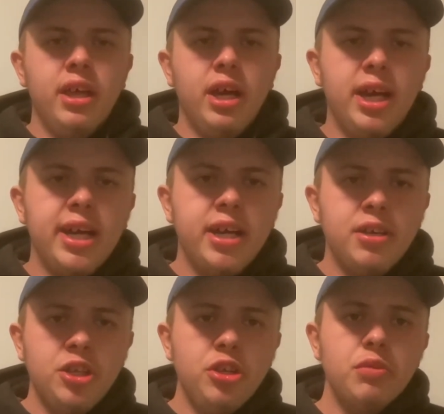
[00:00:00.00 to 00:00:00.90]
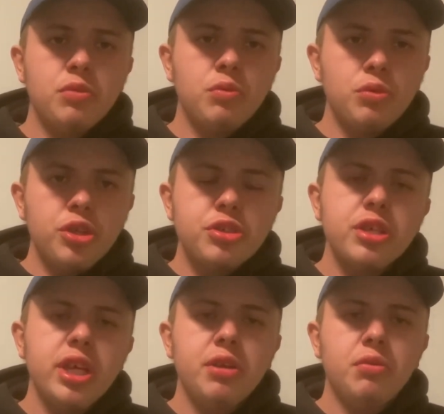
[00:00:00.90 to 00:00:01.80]
Uh, you
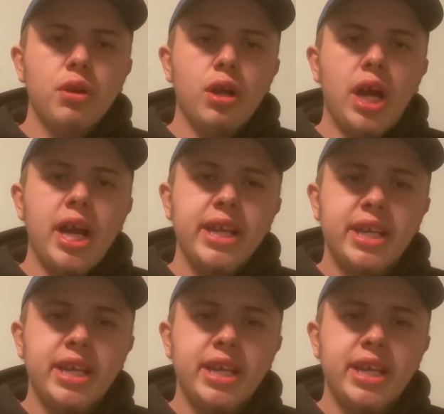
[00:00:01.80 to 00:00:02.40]
usually where I